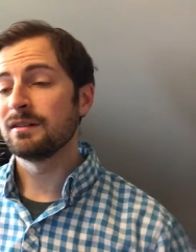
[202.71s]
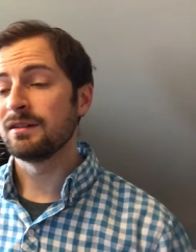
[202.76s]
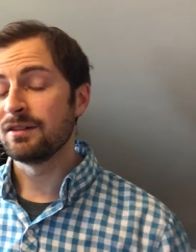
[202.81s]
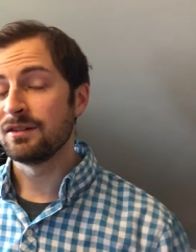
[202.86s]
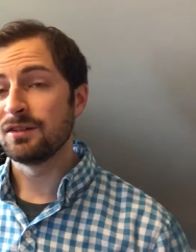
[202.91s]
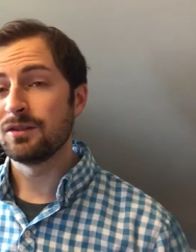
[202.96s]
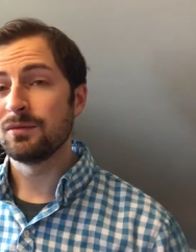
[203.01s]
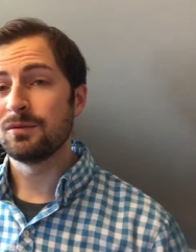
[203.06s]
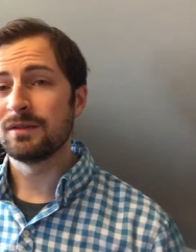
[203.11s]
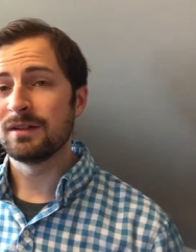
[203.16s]
You
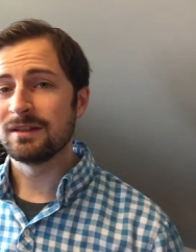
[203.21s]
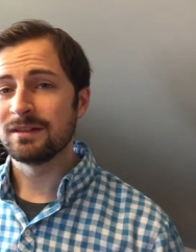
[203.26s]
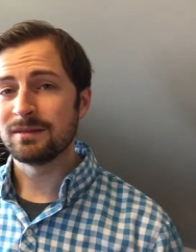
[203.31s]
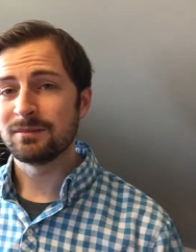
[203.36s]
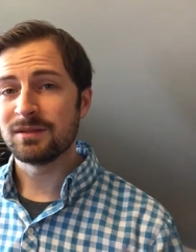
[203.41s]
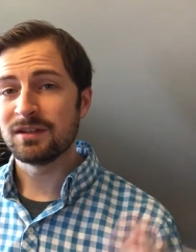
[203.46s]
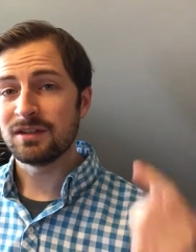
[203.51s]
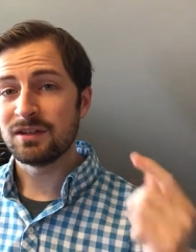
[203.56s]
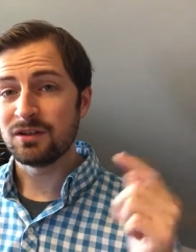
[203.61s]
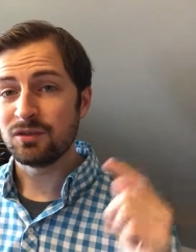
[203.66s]
know, it's
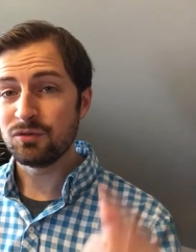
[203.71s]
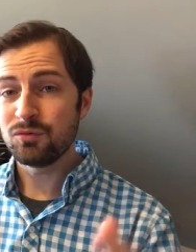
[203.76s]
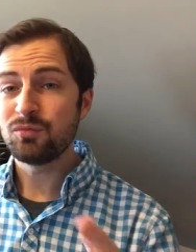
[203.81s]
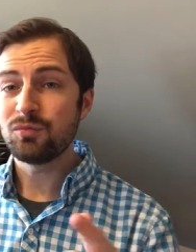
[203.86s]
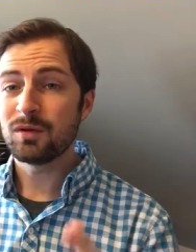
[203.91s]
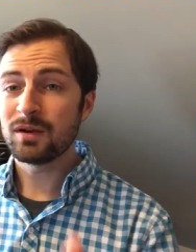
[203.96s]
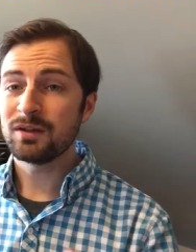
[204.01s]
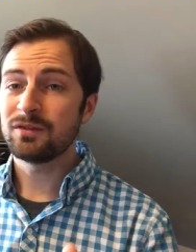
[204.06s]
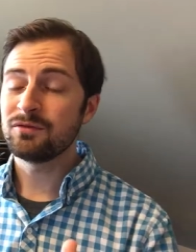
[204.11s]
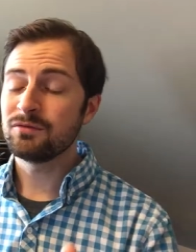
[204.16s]
something that you
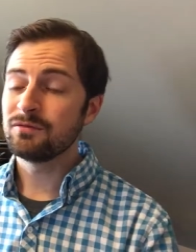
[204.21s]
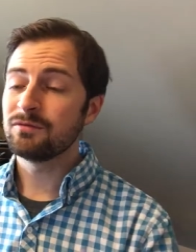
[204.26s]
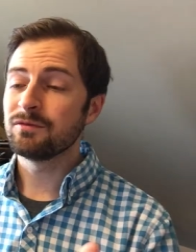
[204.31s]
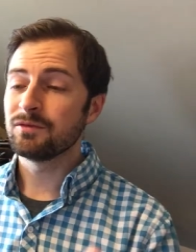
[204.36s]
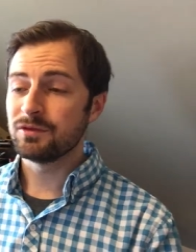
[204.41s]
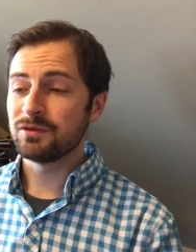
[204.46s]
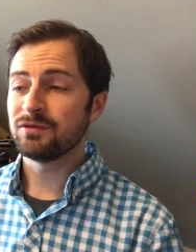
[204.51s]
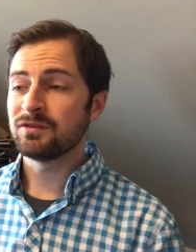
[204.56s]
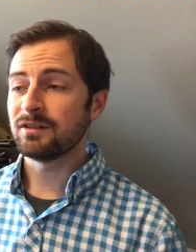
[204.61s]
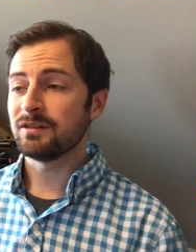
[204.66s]
want to do
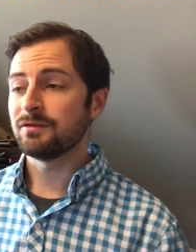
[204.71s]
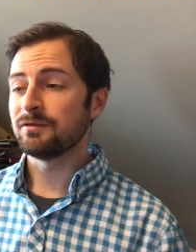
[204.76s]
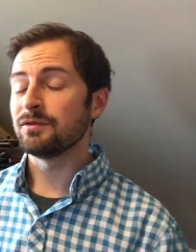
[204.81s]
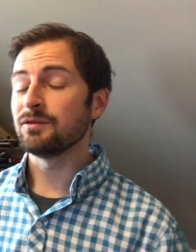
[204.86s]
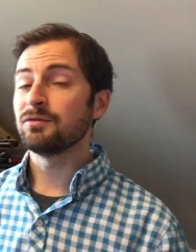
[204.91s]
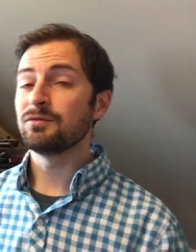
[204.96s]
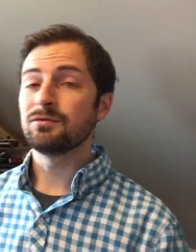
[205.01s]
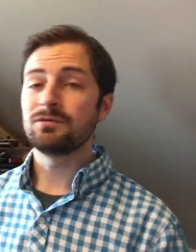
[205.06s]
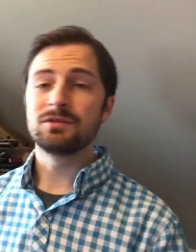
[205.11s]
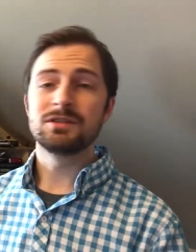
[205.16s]
for yourself.
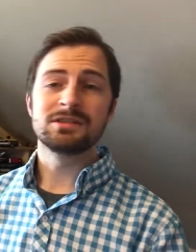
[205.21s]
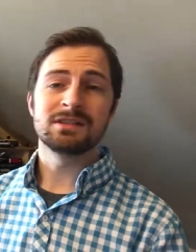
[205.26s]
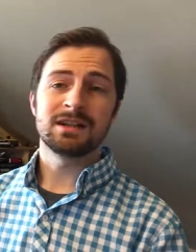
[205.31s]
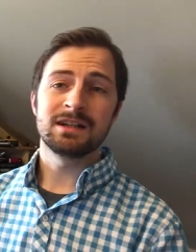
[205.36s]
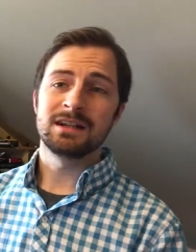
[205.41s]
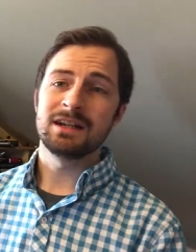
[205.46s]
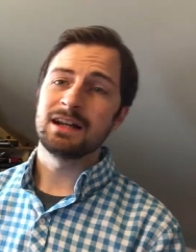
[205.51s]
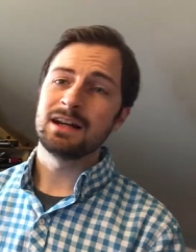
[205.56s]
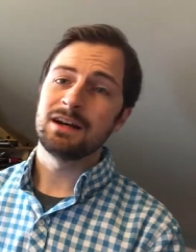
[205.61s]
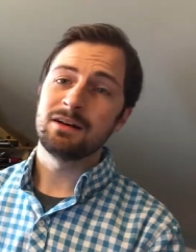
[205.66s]
You
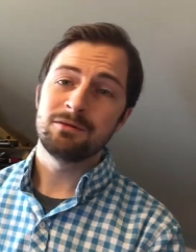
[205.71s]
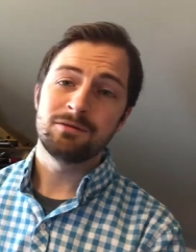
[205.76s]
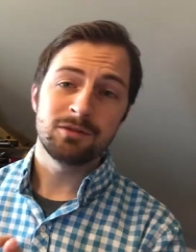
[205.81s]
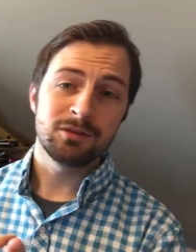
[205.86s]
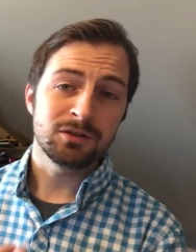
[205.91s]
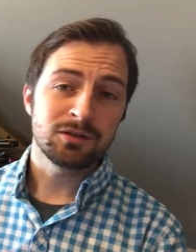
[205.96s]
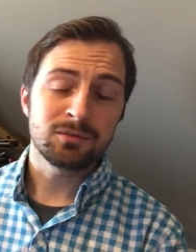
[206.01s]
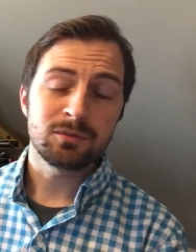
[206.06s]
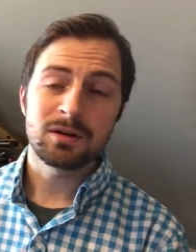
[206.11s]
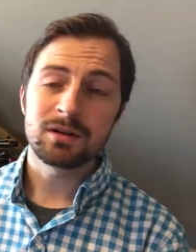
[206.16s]
decide how
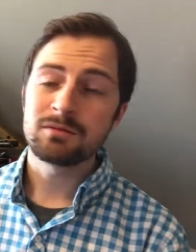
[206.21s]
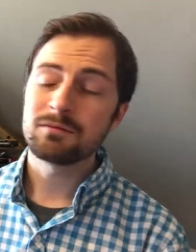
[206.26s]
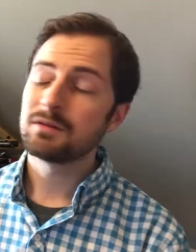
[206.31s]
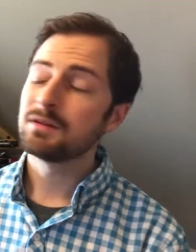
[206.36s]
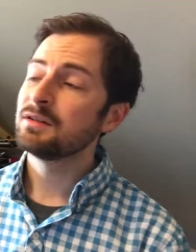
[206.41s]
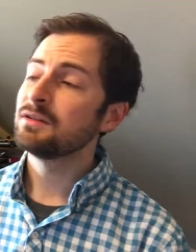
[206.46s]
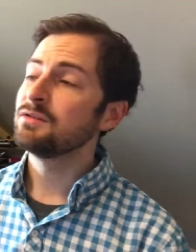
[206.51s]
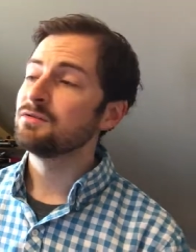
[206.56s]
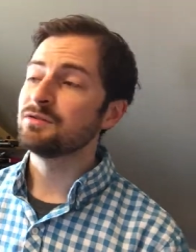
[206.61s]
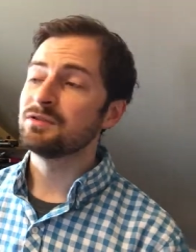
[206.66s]
far you want to
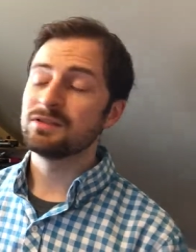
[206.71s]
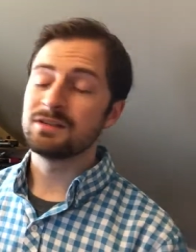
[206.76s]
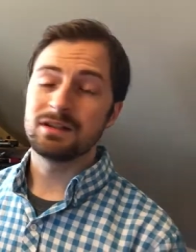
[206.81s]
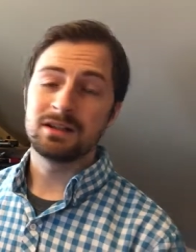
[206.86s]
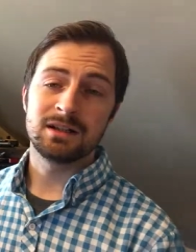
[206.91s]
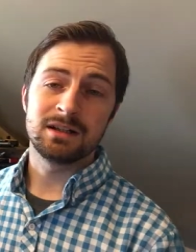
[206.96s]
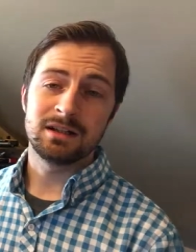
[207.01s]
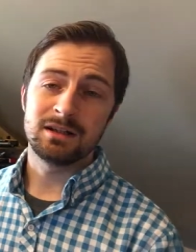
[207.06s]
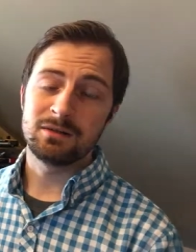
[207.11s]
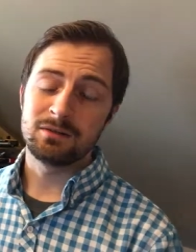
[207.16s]
run. You
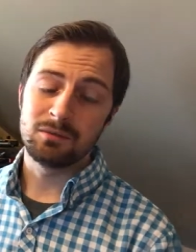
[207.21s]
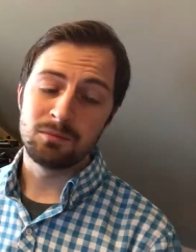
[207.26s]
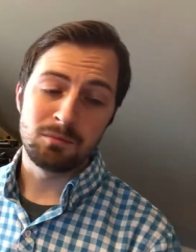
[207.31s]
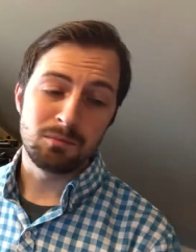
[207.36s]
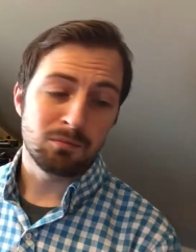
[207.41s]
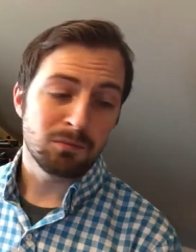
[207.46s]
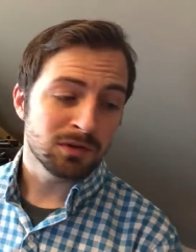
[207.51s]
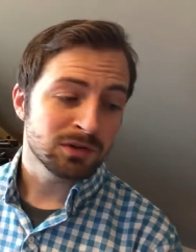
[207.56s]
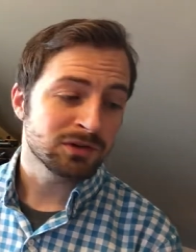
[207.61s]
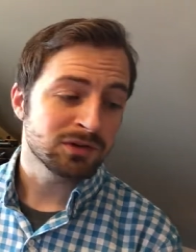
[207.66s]
decide how
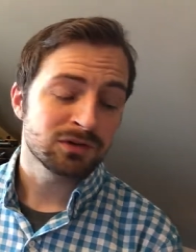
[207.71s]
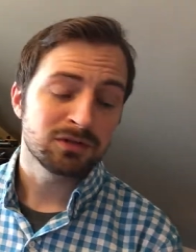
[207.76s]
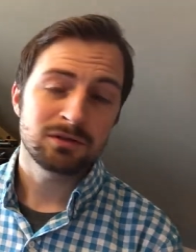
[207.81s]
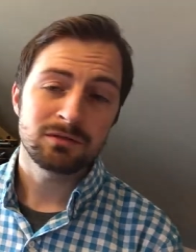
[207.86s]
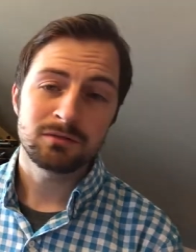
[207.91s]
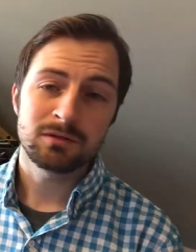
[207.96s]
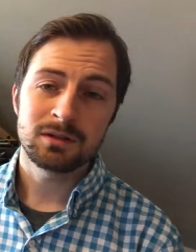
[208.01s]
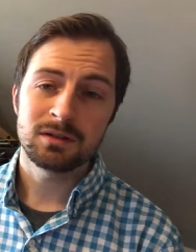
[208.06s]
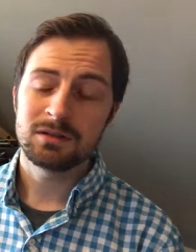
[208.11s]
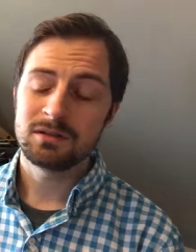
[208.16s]
much you're going
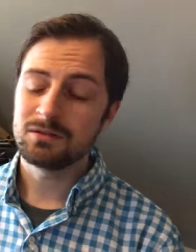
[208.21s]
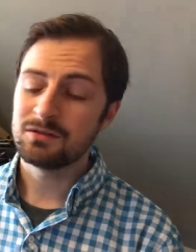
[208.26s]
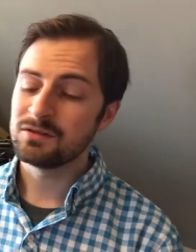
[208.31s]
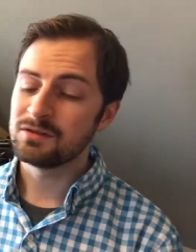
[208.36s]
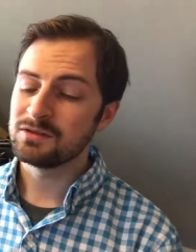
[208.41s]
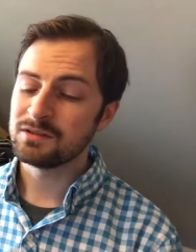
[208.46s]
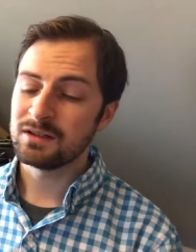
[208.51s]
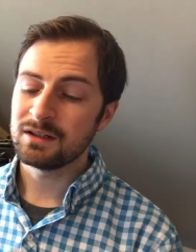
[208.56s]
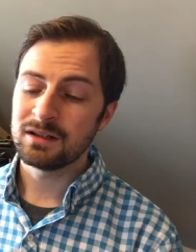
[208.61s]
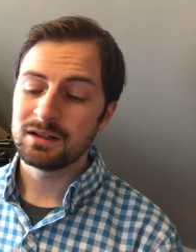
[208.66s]
to run. You
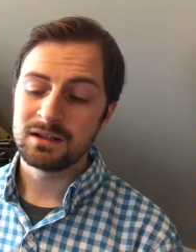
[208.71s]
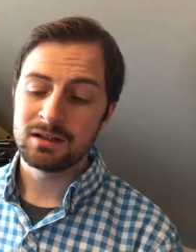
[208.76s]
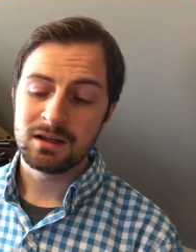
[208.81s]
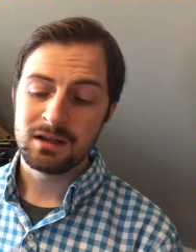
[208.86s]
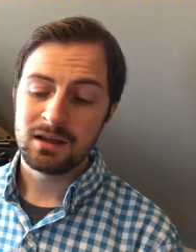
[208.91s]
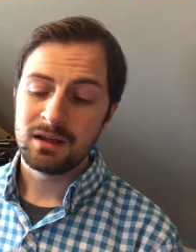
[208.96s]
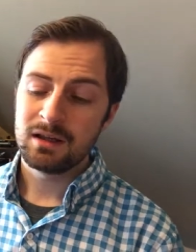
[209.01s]
decide